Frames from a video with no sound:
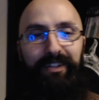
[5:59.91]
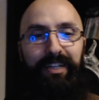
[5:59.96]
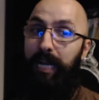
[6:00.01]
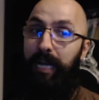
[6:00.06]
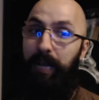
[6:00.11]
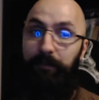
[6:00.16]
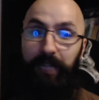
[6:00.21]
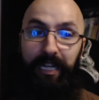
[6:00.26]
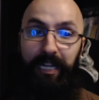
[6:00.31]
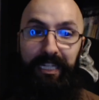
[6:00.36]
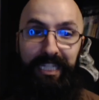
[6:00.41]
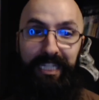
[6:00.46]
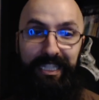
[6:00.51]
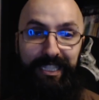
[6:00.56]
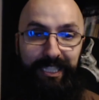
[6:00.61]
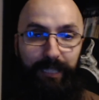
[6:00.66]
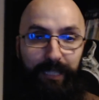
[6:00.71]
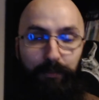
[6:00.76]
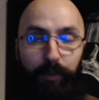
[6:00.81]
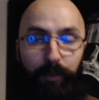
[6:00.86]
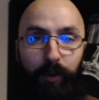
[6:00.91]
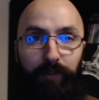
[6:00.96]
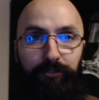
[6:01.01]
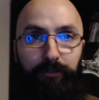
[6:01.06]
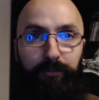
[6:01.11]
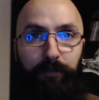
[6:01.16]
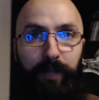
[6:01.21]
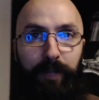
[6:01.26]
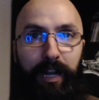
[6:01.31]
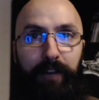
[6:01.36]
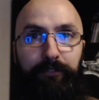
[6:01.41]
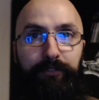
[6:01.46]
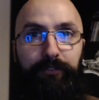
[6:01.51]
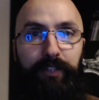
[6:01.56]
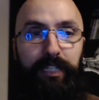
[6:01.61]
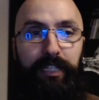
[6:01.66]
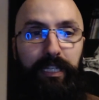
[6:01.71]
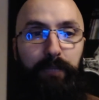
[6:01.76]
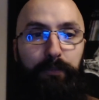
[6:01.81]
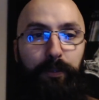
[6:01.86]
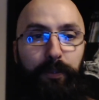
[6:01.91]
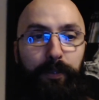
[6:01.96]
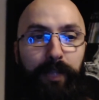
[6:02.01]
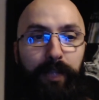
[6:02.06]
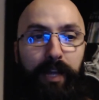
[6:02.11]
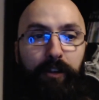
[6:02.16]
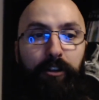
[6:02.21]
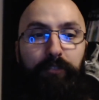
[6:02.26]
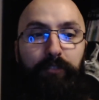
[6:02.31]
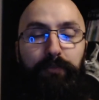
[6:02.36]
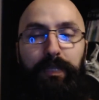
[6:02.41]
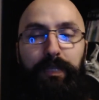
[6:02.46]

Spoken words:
But I'm gonna need the support from crowdfunding to pull that off